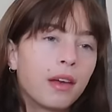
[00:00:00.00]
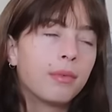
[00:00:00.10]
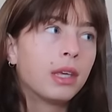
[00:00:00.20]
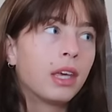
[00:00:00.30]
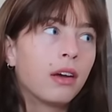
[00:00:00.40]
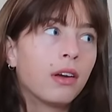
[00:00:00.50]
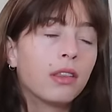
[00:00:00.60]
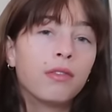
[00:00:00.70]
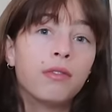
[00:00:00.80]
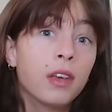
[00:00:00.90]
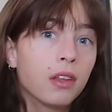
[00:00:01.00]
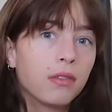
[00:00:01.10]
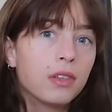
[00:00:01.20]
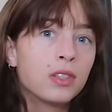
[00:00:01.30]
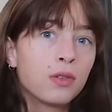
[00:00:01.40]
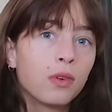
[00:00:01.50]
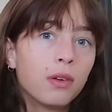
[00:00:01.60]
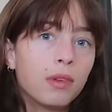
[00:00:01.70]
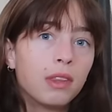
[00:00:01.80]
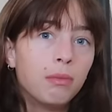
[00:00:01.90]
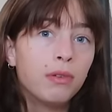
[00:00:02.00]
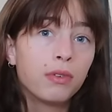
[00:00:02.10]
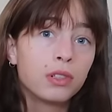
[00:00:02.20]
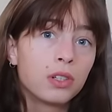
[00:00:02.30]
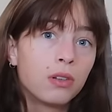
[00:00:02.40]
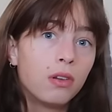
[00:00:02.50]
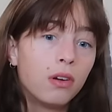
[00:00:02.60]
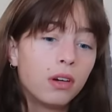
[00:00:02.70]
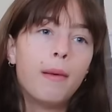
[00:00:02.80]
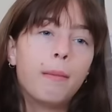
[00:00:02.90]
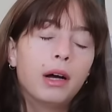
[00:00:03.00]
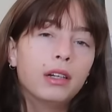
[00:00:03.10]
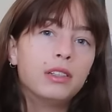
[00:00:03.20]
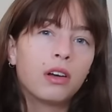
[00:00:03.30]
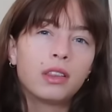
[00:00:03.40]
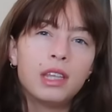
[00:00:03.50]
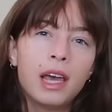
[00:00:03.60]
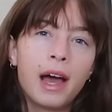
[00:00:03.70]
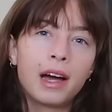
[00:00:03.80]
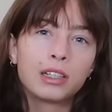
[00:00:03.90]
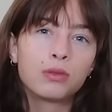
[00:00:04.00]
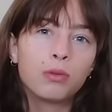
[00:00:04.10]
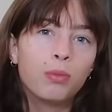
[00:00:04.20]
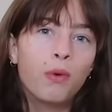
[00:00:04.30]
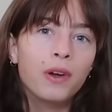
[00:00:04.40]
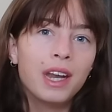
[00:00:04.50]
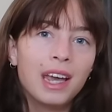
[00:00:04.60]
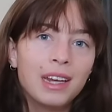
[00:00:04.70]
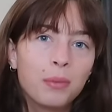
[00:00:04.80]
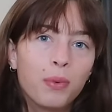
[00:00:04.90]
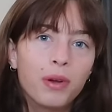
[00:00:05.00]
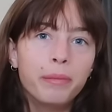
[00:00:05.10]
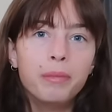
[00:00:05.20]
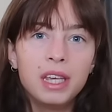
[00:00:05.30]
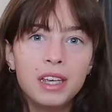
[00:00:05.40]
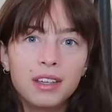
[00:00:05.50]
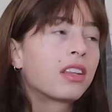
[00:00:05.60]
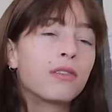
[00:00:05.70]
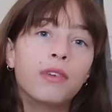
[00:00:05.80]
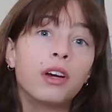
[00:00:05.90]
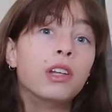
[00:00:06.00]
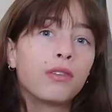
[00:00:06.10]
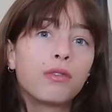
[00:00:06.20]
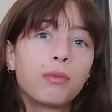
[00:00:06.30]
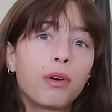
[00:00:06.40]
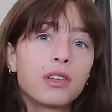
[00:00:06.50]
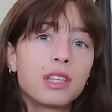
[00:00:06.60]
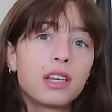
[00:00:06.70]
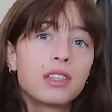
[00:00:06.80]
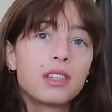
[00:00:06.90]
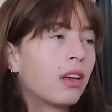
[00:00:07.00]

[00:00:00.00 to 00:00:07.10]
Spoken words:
I've been carrying the feel of the story with me for so long, but not the actual point A to point B. That's a very different process.